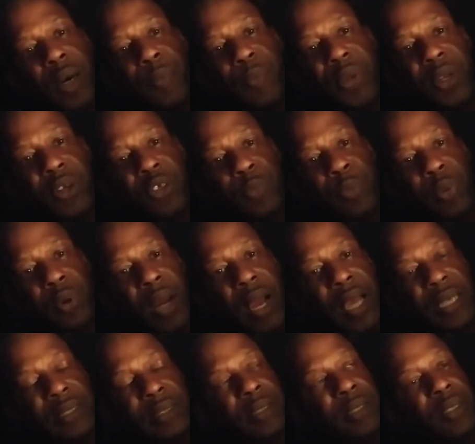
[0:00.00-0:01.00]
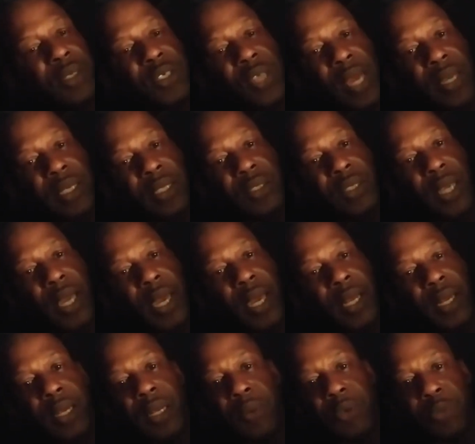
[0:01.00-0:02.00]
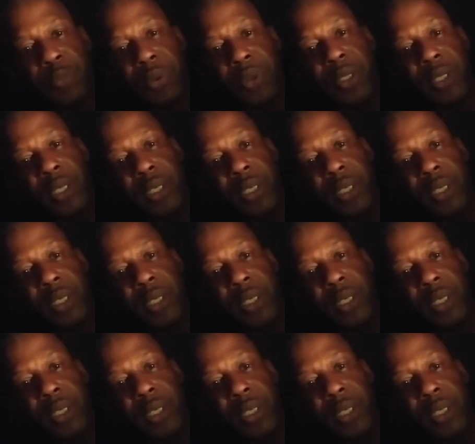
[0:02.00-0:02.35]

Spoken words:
Pierce Brosnan and Jackie Chan, and it was pretty